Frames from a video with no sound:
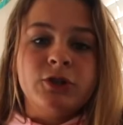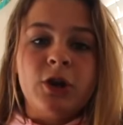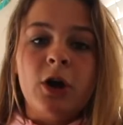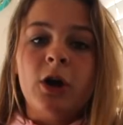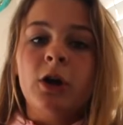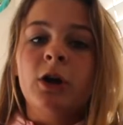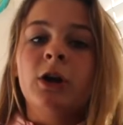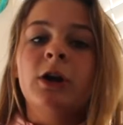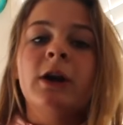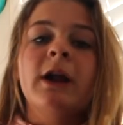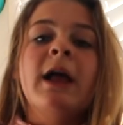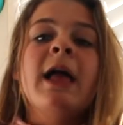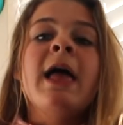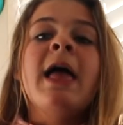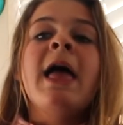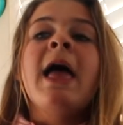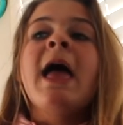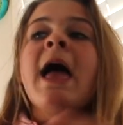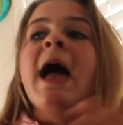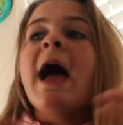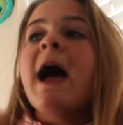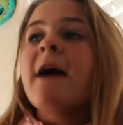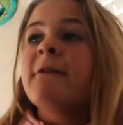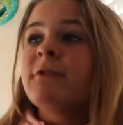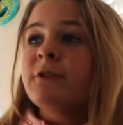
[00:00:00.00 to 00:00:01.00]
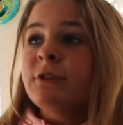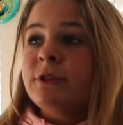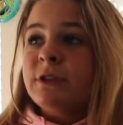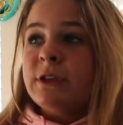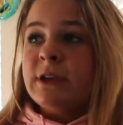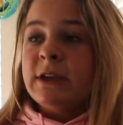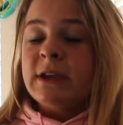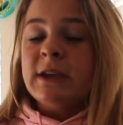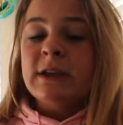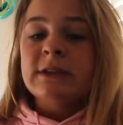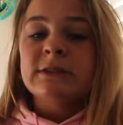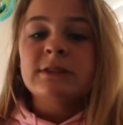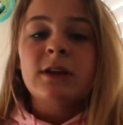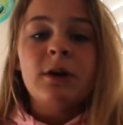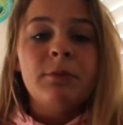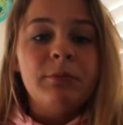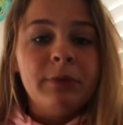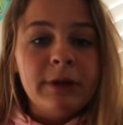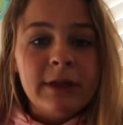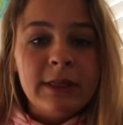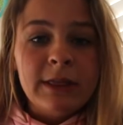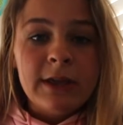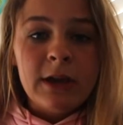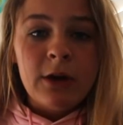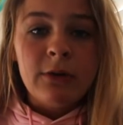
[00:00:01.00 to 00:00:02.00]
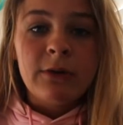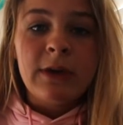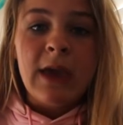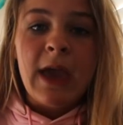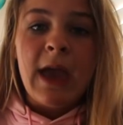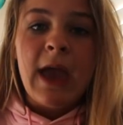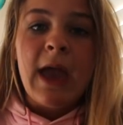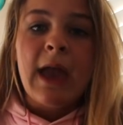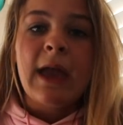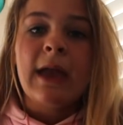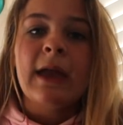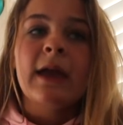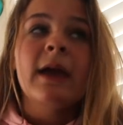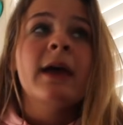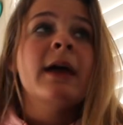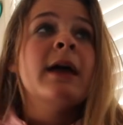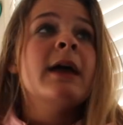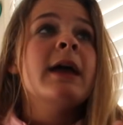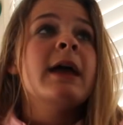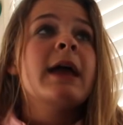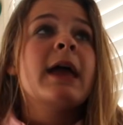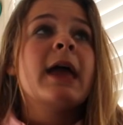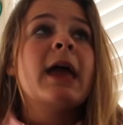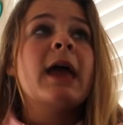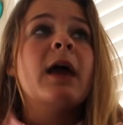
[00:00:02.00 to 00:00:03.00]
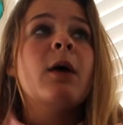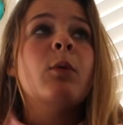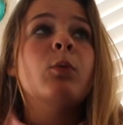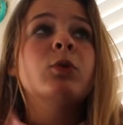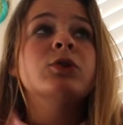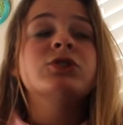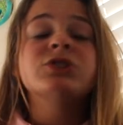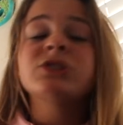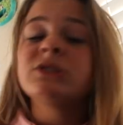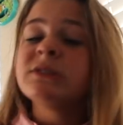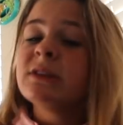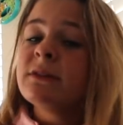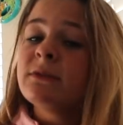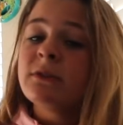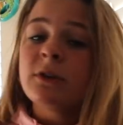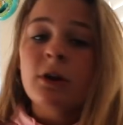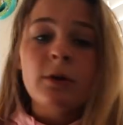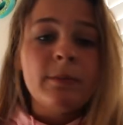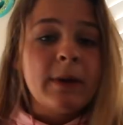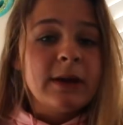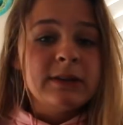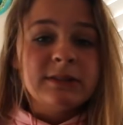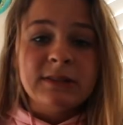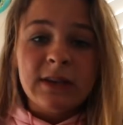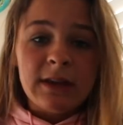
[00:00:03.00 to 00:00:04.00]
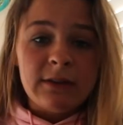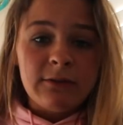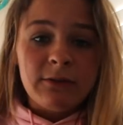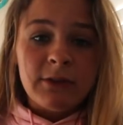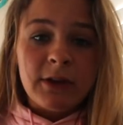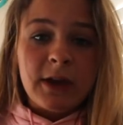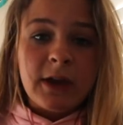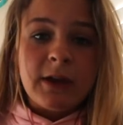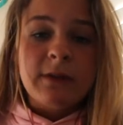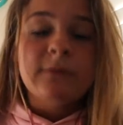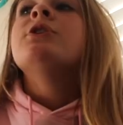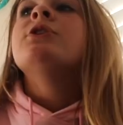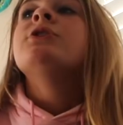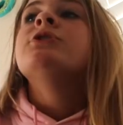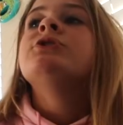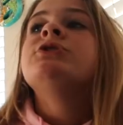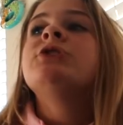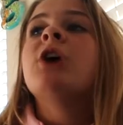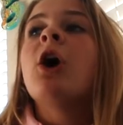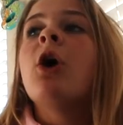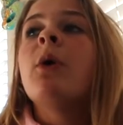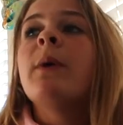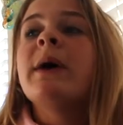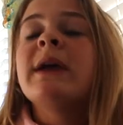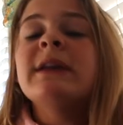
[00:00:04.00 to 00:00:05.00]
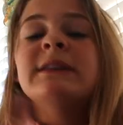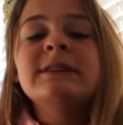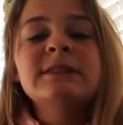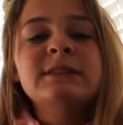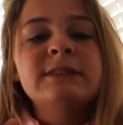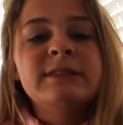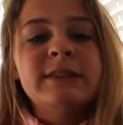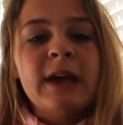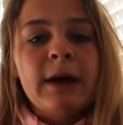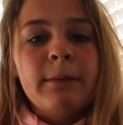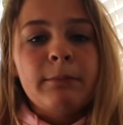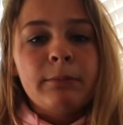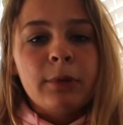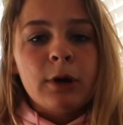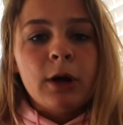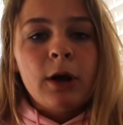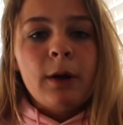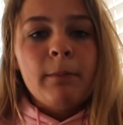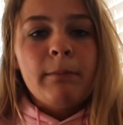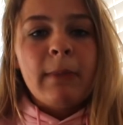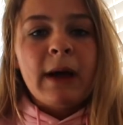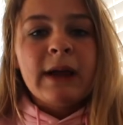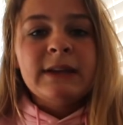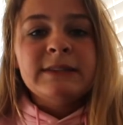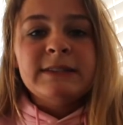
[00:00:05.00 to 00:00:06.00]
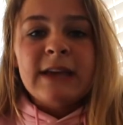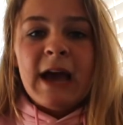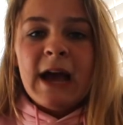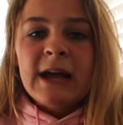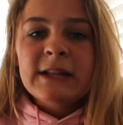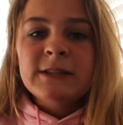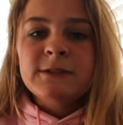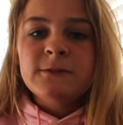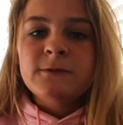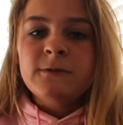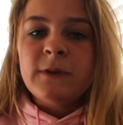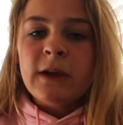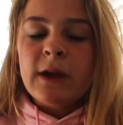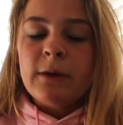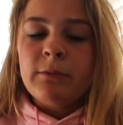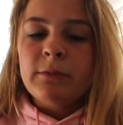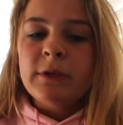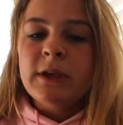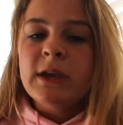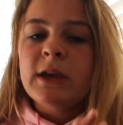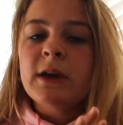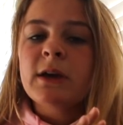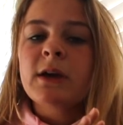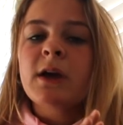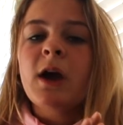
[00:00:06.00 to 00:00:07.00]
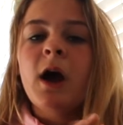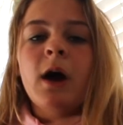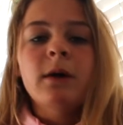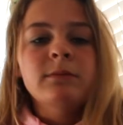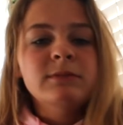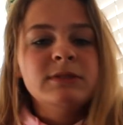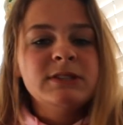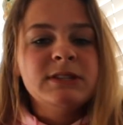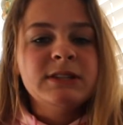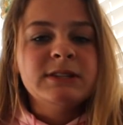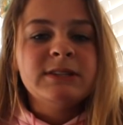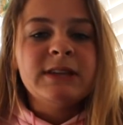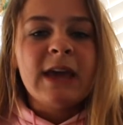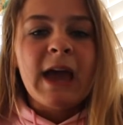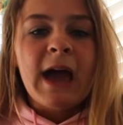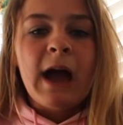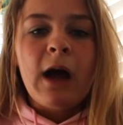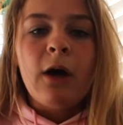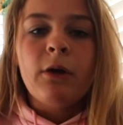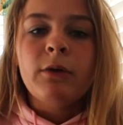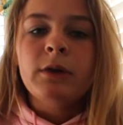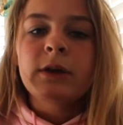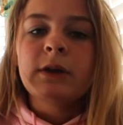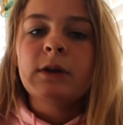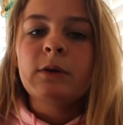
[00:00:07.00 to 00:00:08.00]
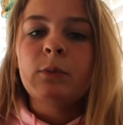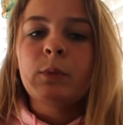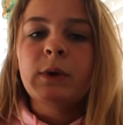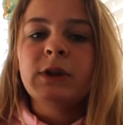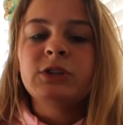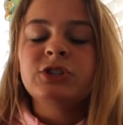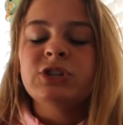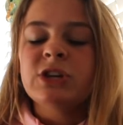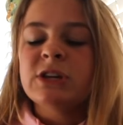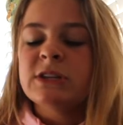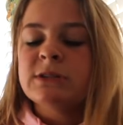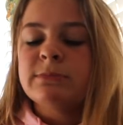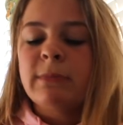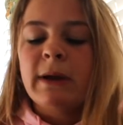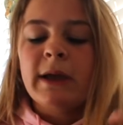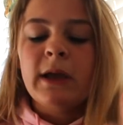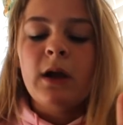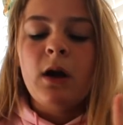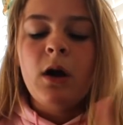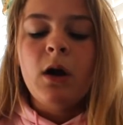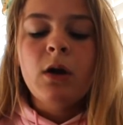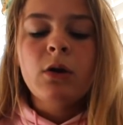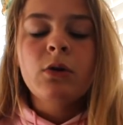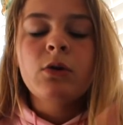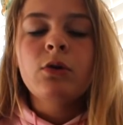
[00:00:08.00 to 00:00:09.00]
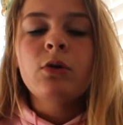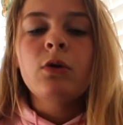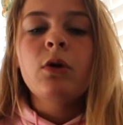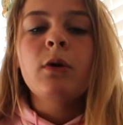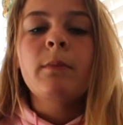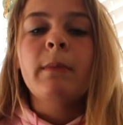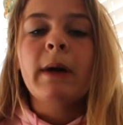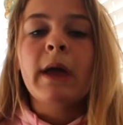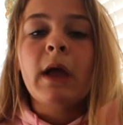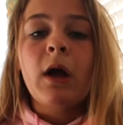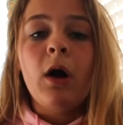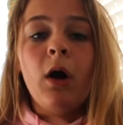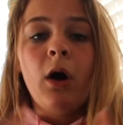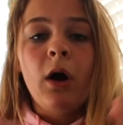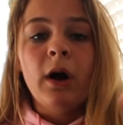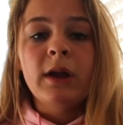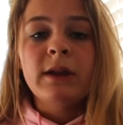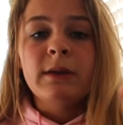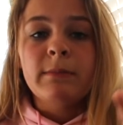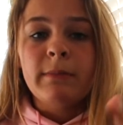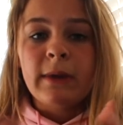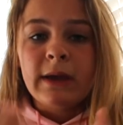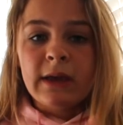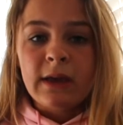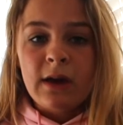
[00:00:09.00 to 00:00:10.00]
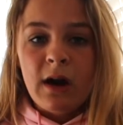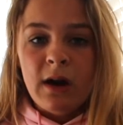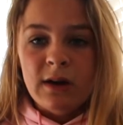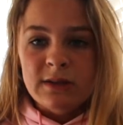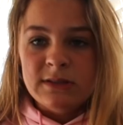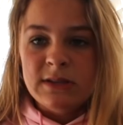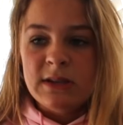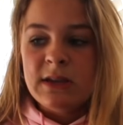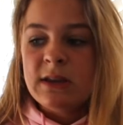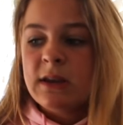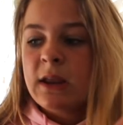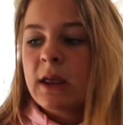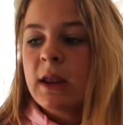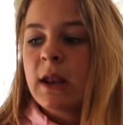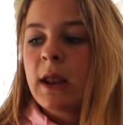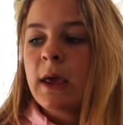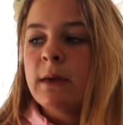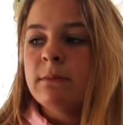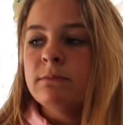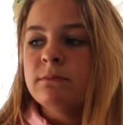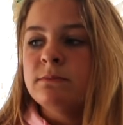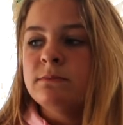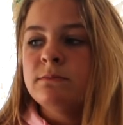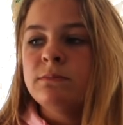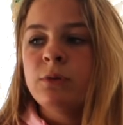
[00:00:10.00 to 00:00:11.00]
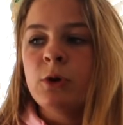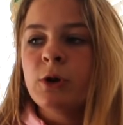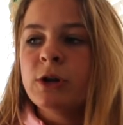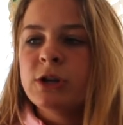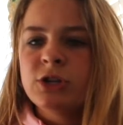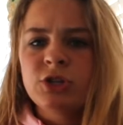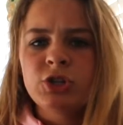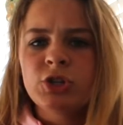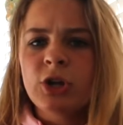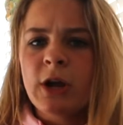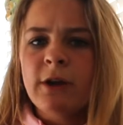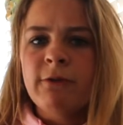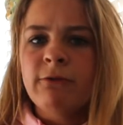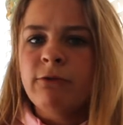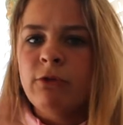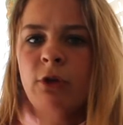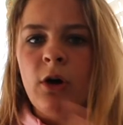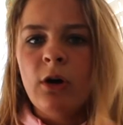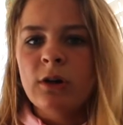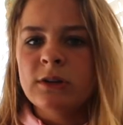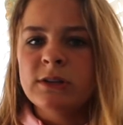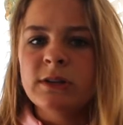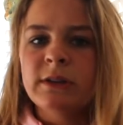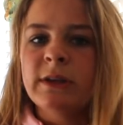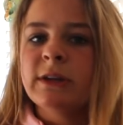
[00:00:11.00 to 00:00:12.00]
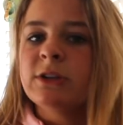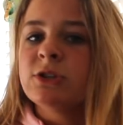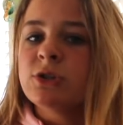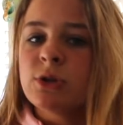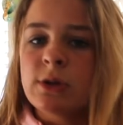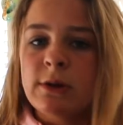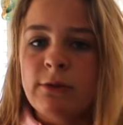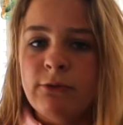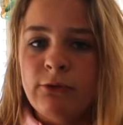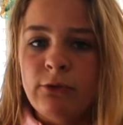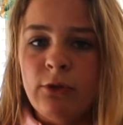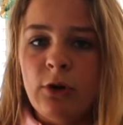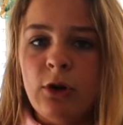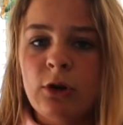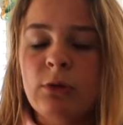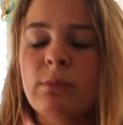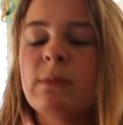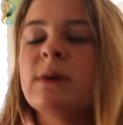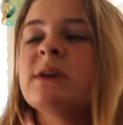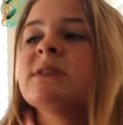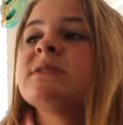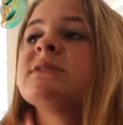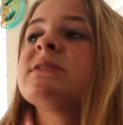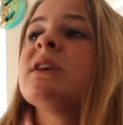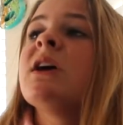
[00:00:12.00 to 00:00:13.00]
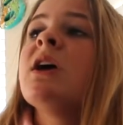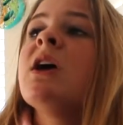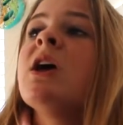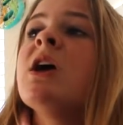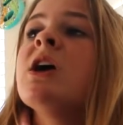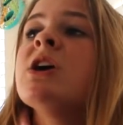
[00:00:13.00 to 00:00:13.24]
not hurt, everything is completely okay, and we're just living our best life again. So in December, my dad's family comes to town, which is my uncle, my aunt, and my cousin, and I'm pretty sure I vlogged it like during Vlogmas.